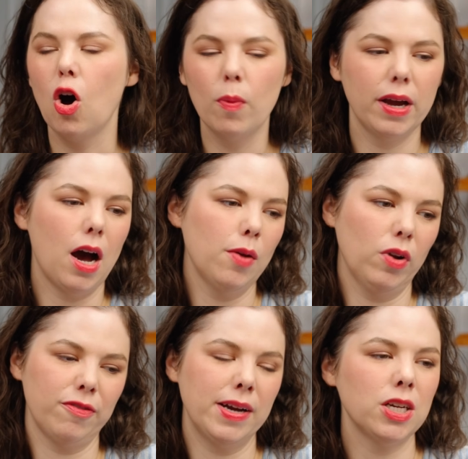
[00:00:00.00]
oh my God, what
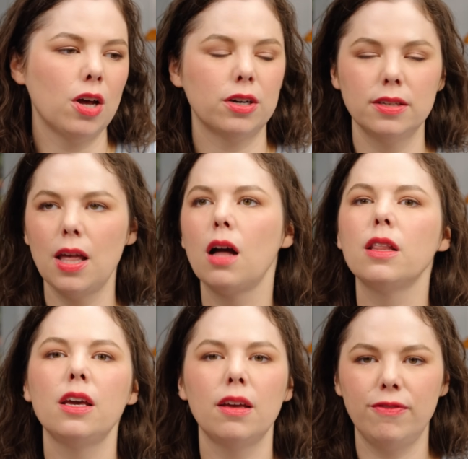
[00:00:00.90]
if my daughter is
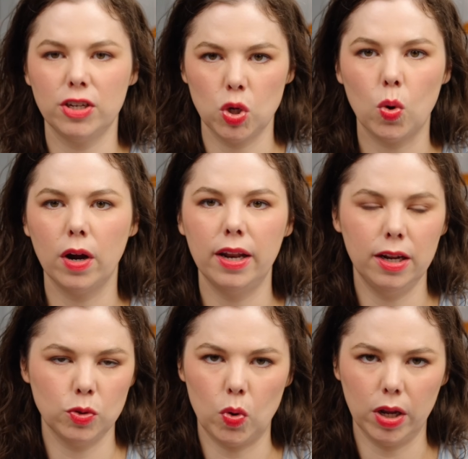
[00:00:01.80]
ugly Victorian and
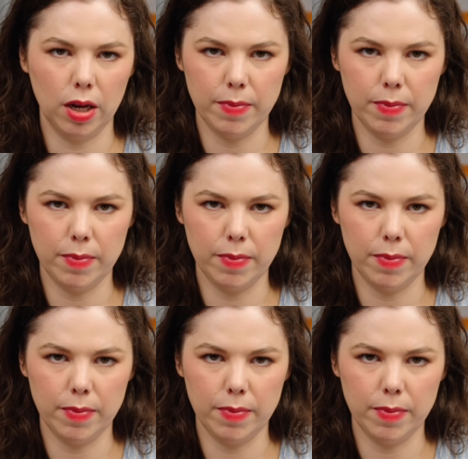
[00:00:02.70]
Edwardian